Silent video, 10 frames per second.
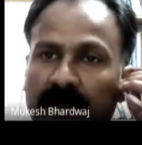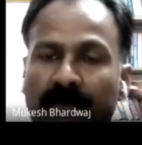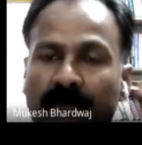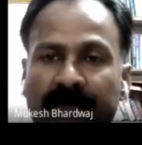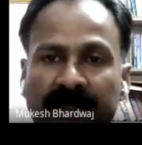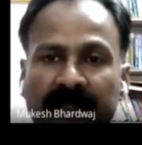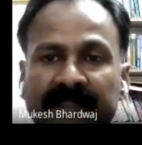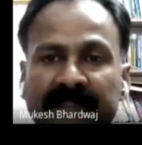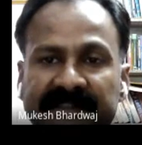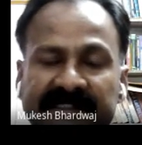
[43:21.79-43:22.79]
when
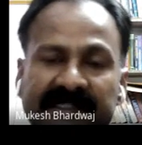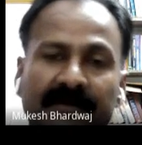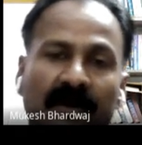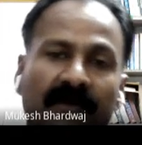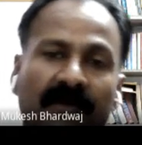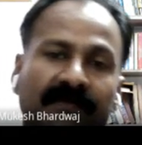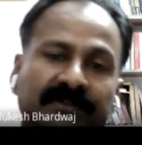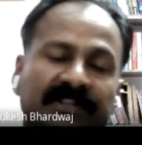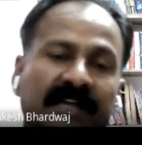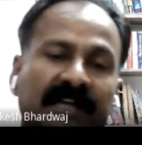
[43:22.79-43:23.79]
a system of
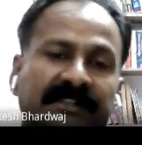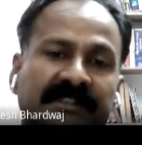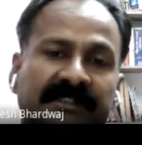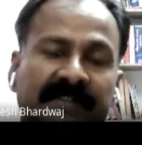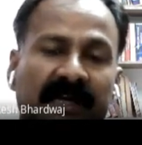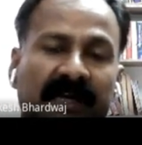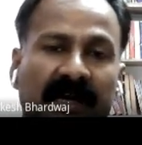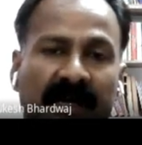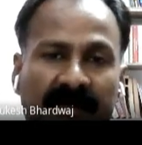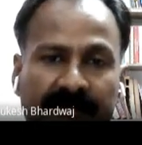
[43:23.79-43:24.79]
charges
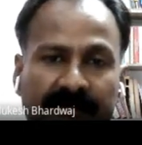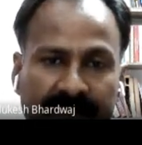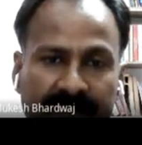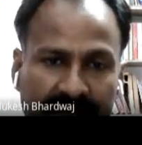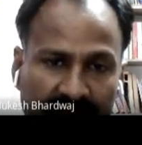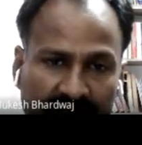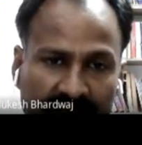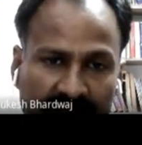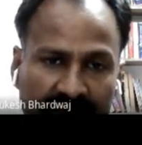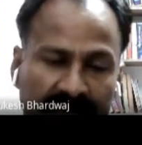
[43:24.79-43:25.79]
are
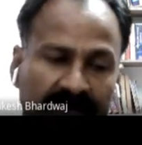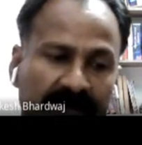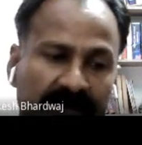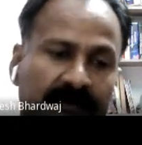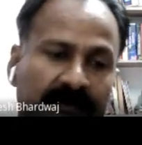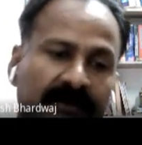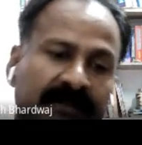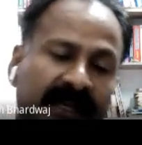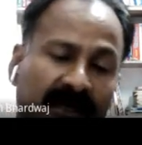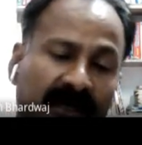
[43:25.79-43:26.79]
um,
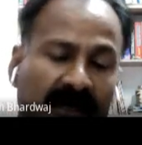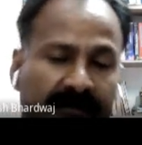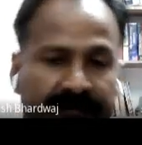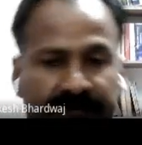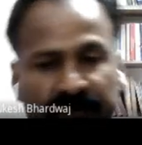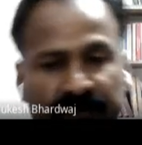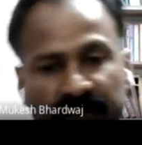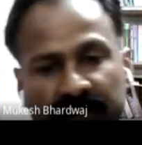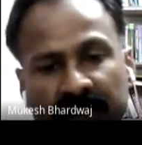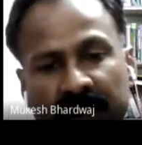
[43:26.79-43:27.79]
taken up.
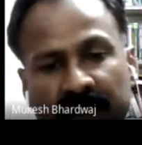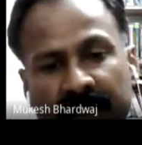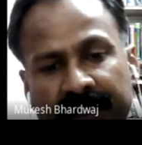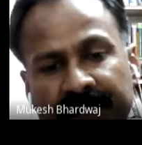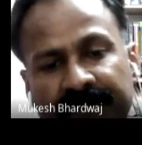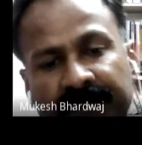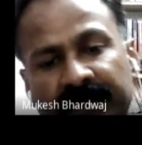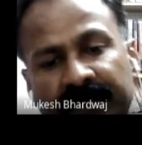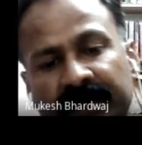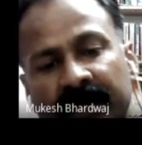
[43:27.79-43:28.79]
And if
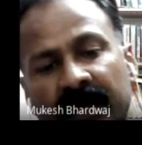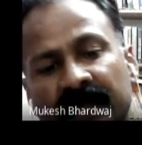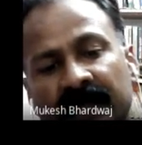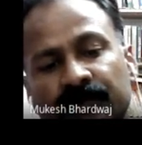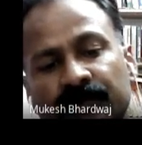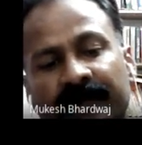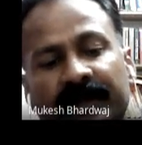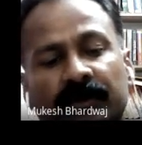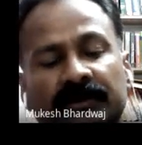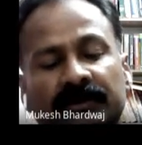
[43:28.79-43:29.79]
we ask to
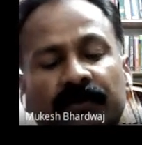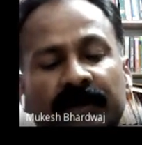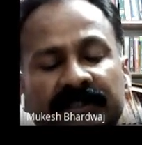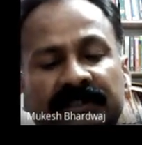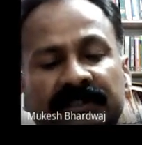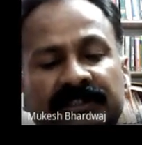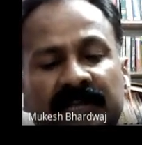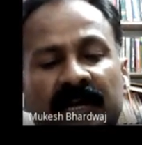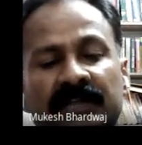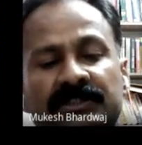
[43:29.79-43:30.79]
find out the what is the
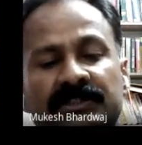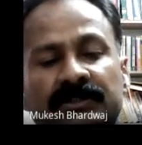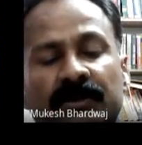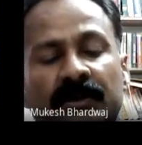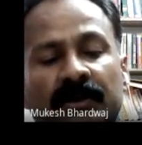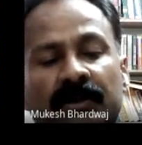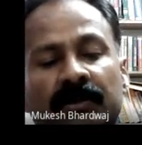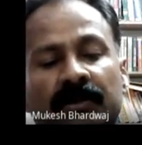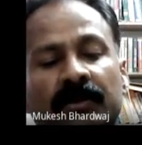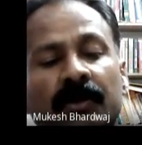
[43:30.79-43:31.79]
charge,
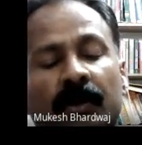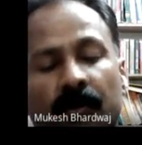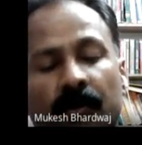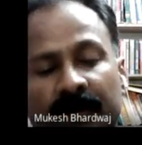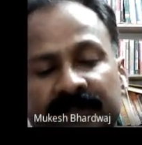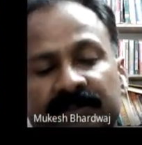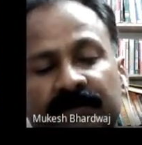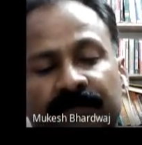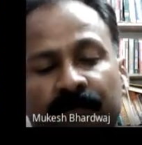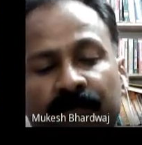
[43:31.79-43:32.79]
or what is
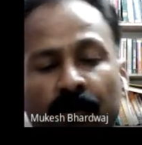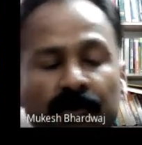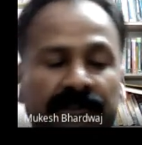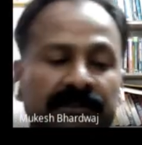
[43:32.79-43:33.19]
the force